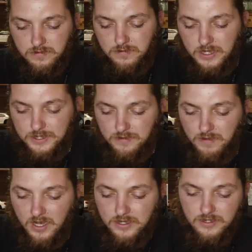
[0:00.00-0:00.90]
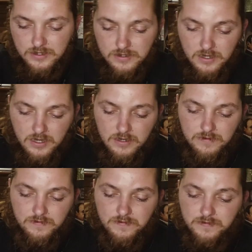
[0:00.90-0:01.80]
peace of mind.
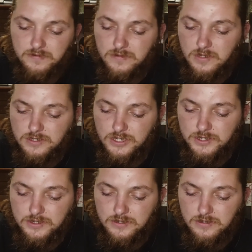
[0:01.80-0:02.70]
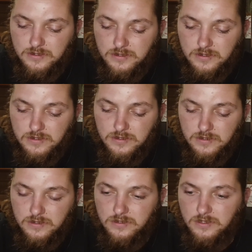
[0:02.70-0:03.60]
Just
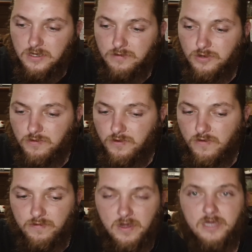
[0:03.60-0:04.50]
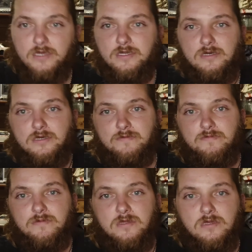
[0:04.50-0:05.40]
a roof over my head.
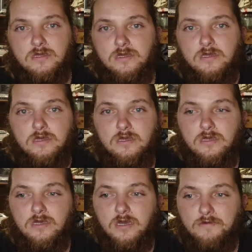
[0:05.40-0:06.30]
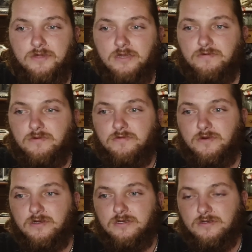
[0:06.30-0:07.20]
I'm thankful
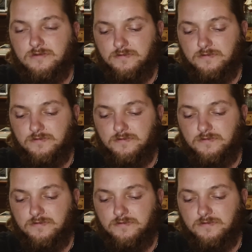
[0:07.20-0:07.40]
for